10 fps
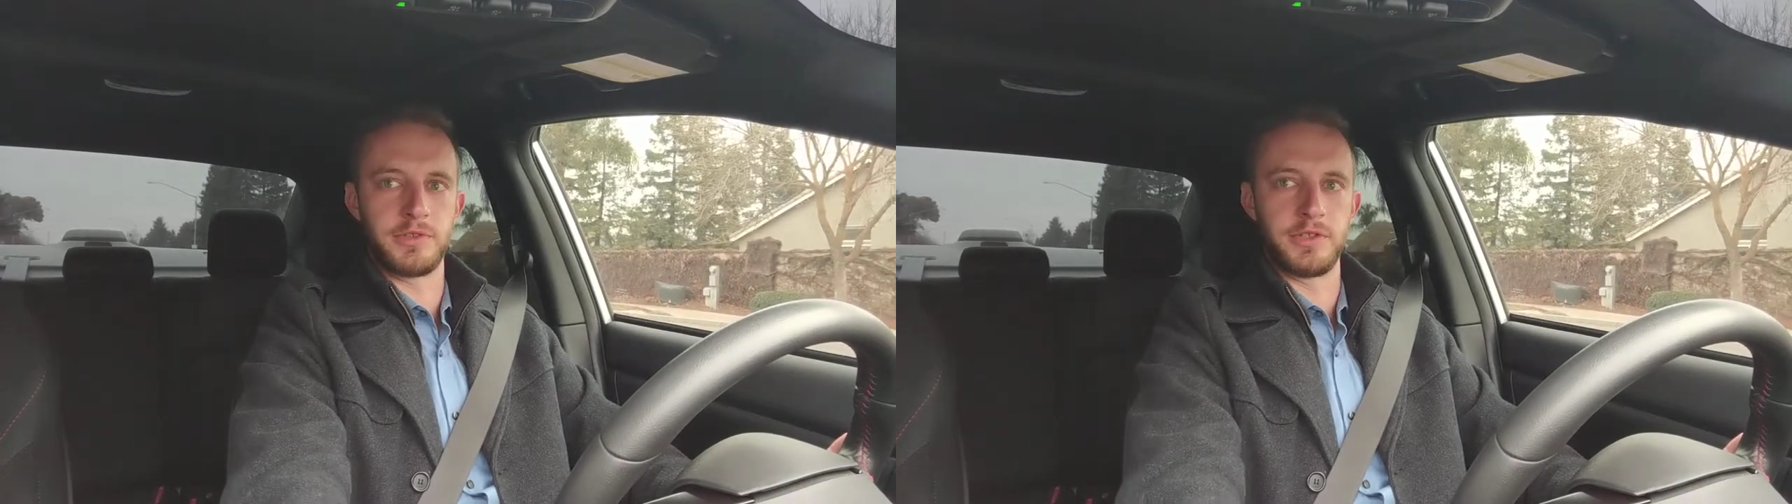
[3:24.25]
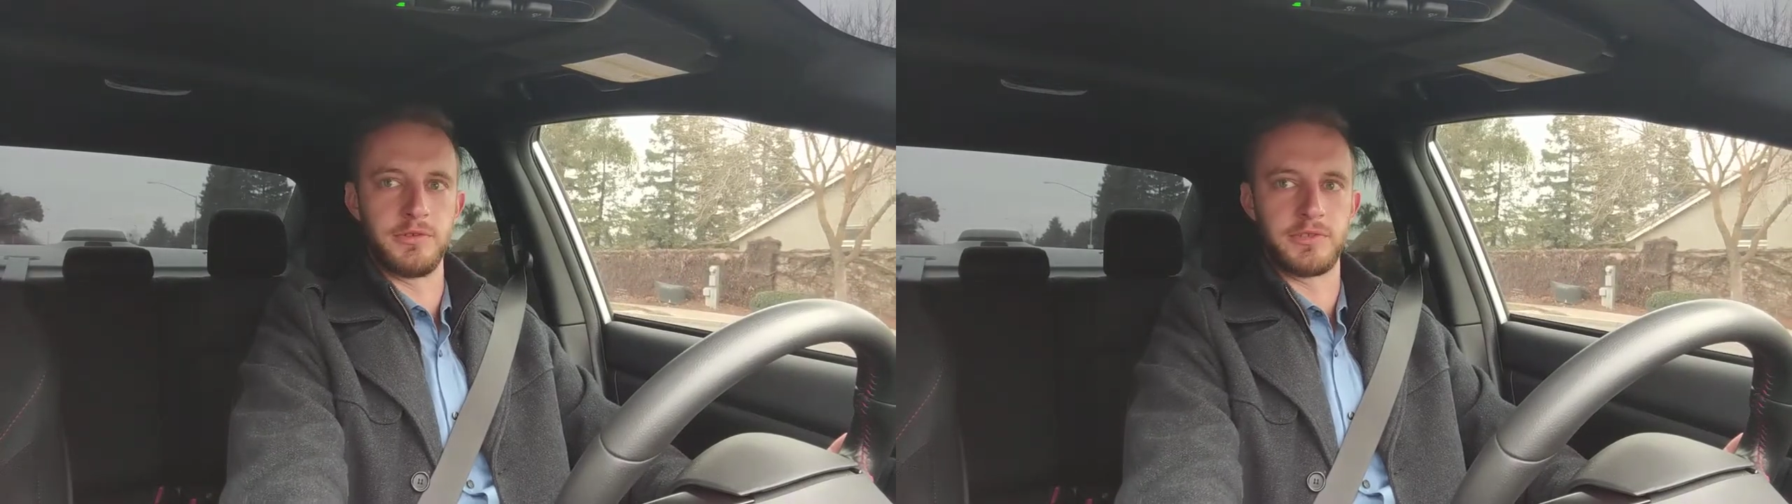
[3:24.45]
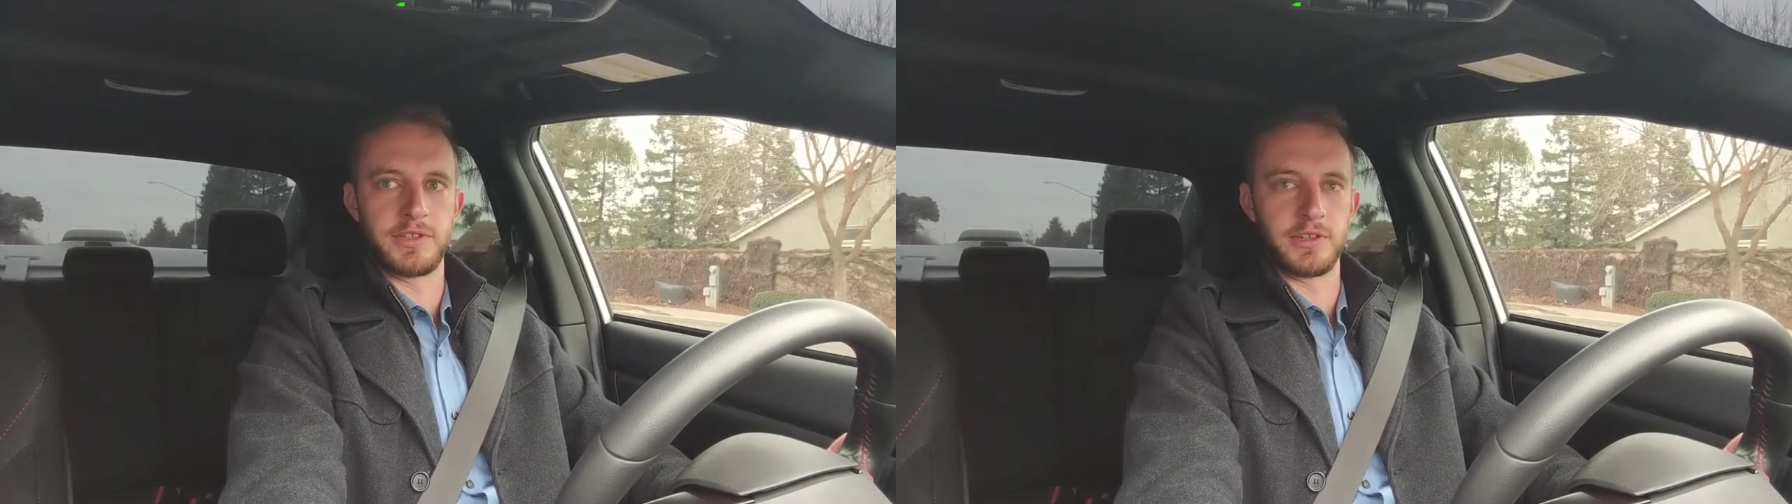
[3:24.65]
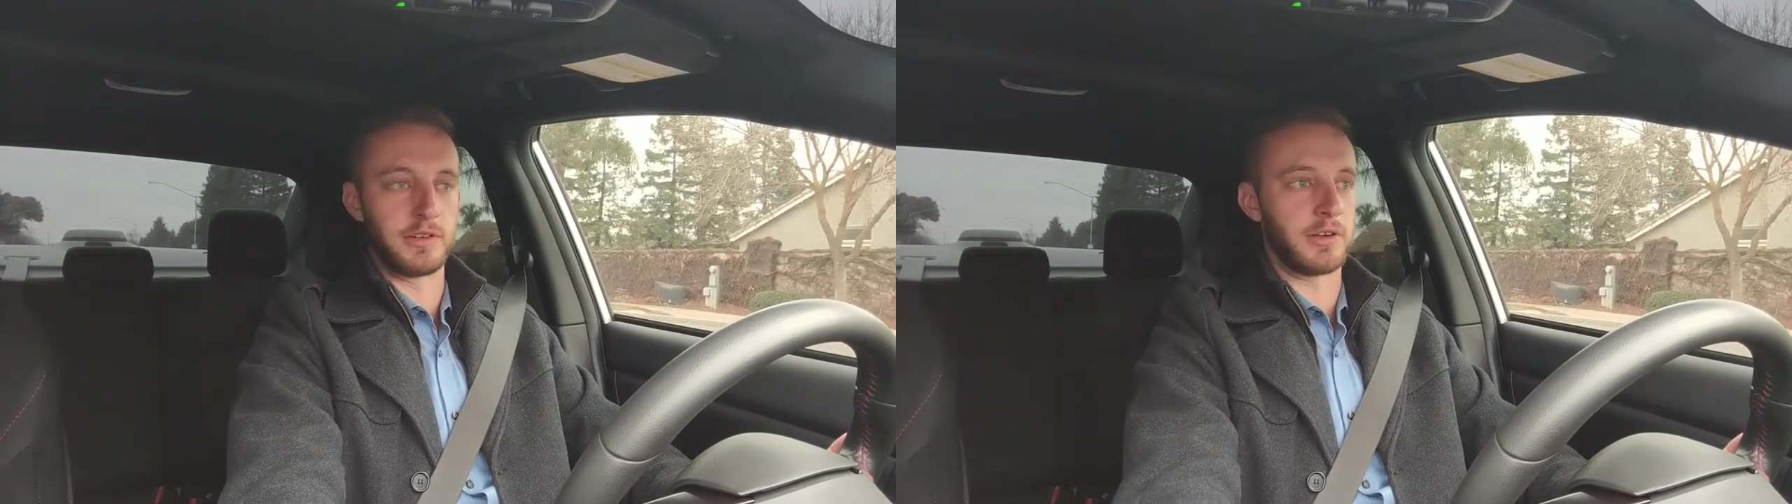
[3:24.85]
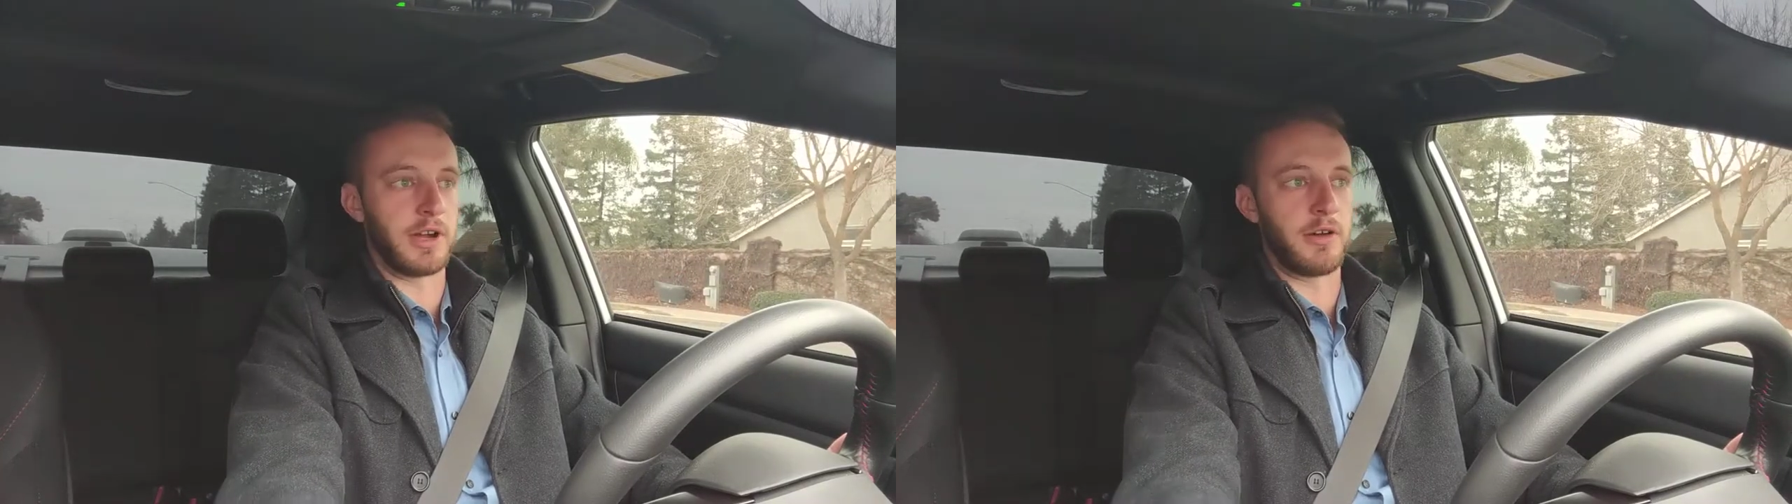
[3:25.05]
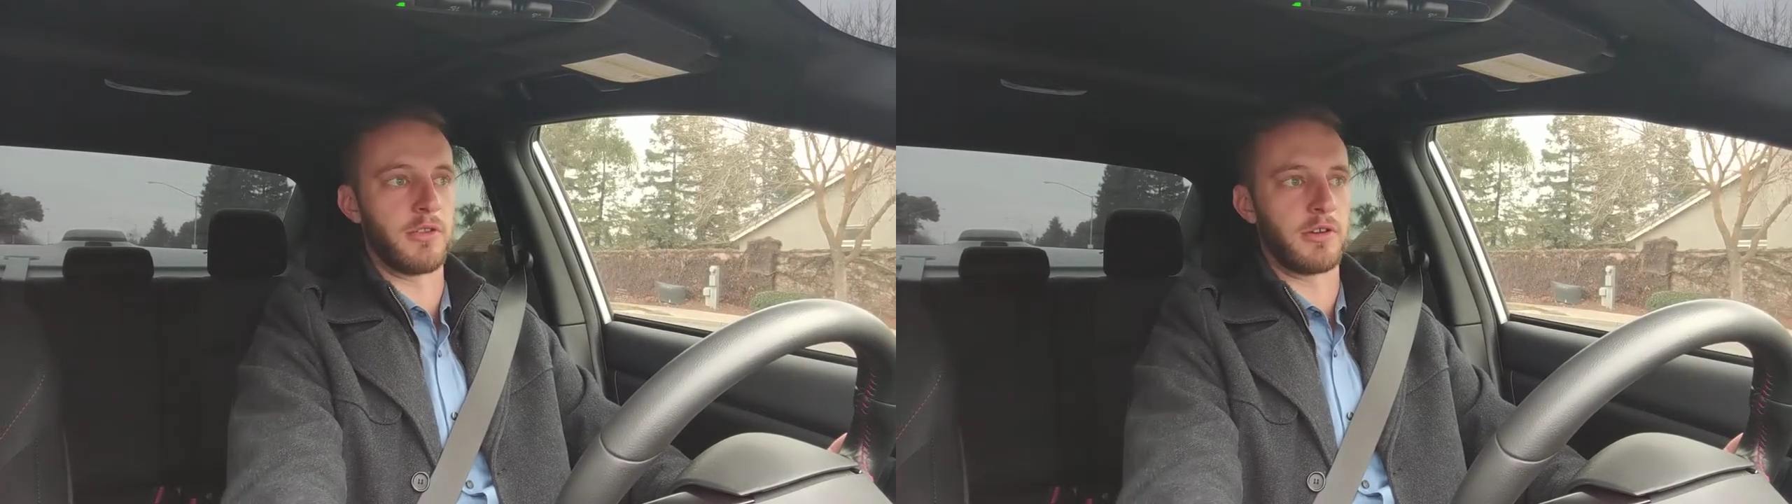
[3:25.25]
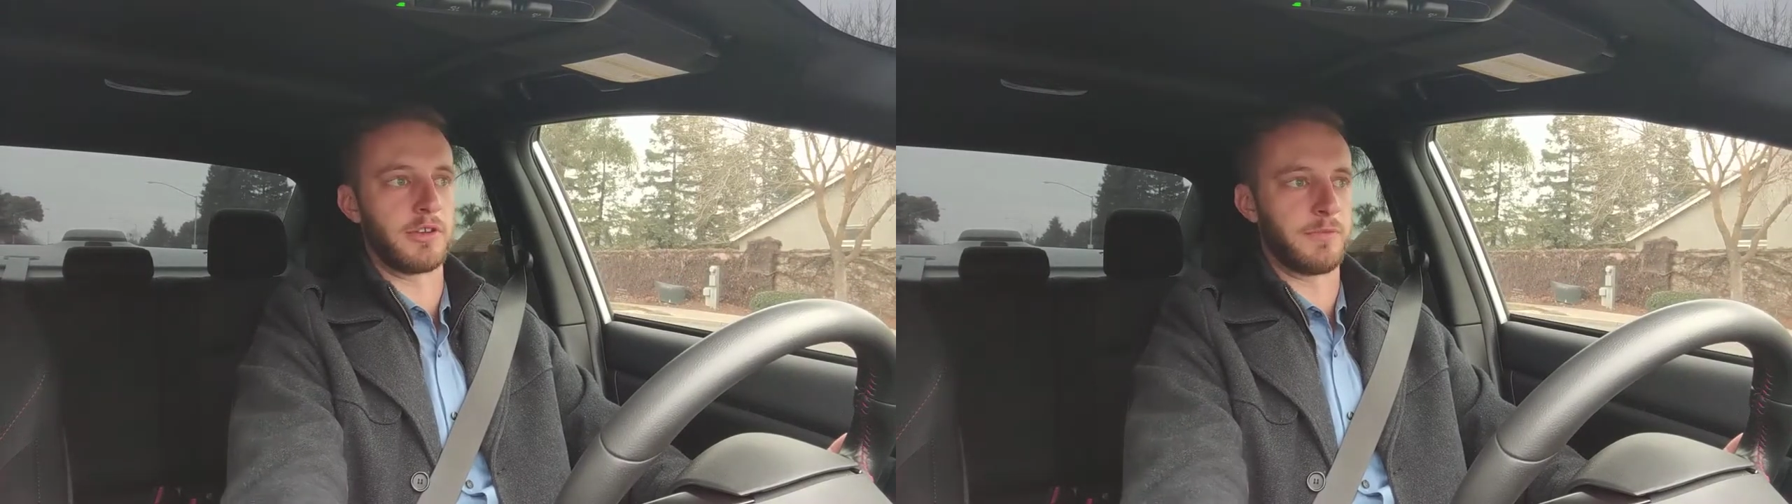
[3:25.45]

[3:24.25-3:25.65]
used or how long